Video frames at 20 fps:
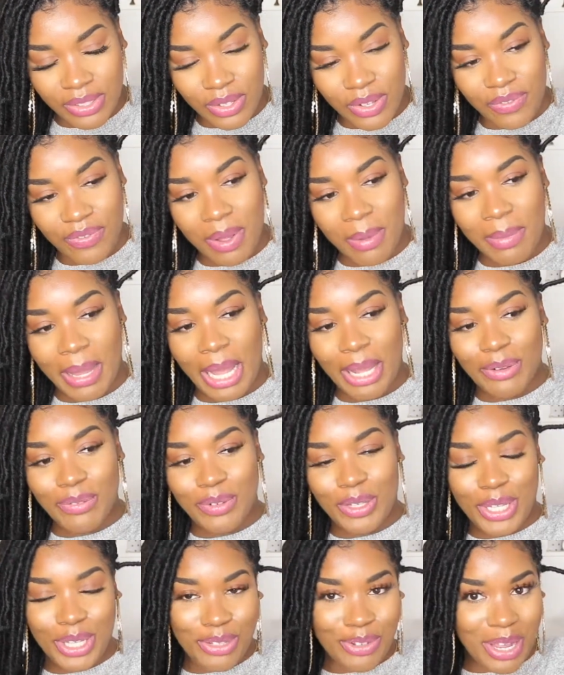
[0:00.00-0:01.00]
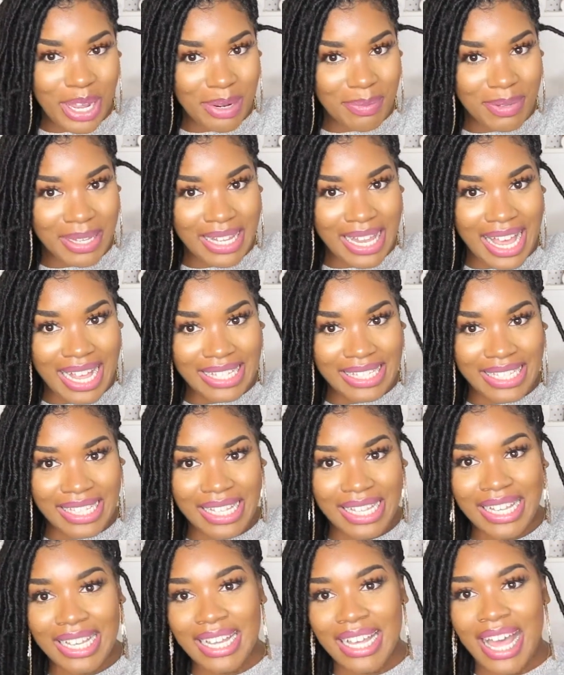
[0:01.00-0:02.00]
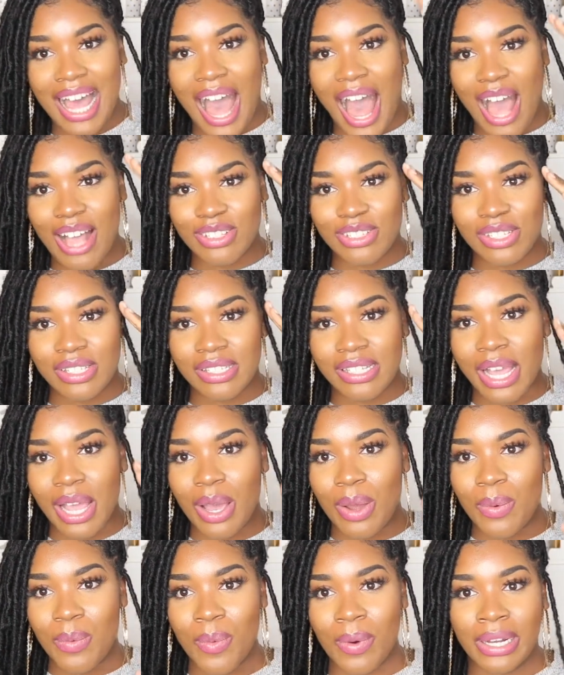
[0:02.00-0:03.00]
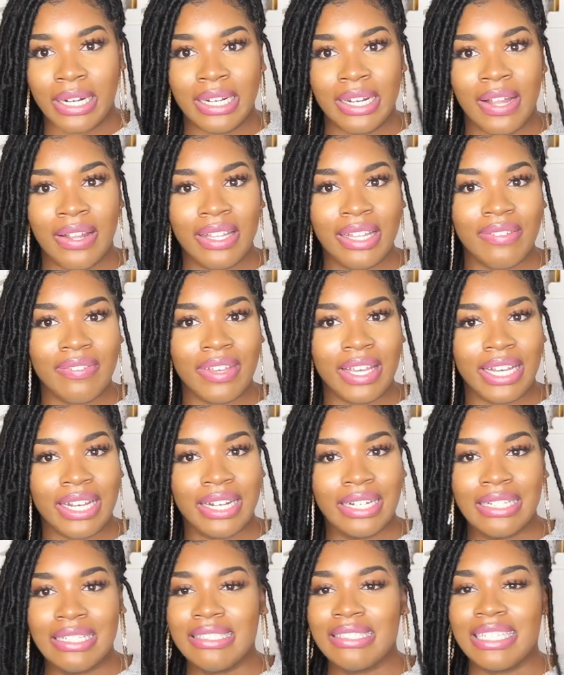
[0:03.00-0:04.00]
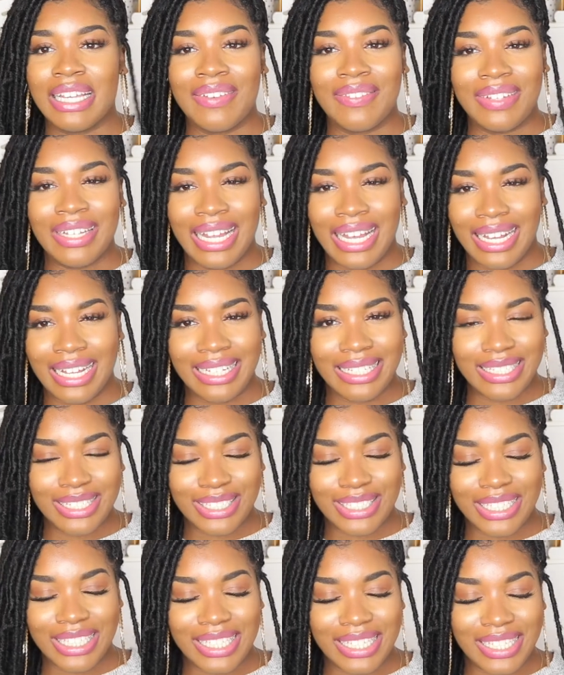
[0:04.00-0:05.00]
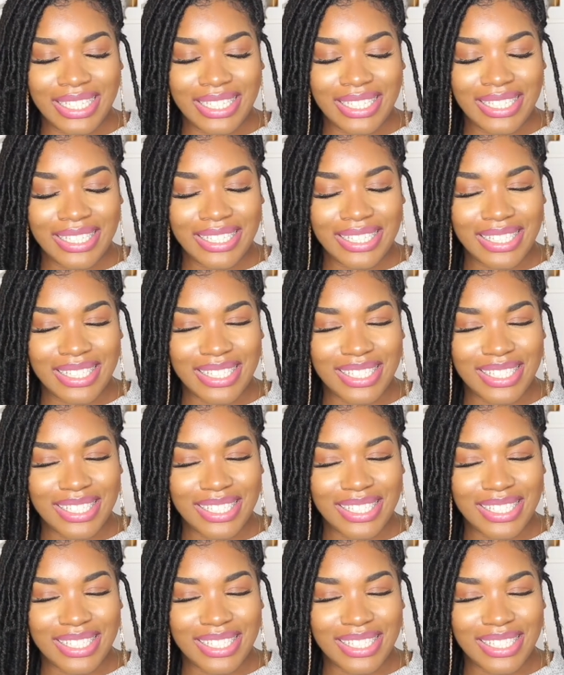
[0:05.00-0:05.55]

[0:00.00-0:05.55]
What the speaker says: So if I'm like really trying to be classy, I'll just take one and I'll leave it here and it's giving like Alicia Keys.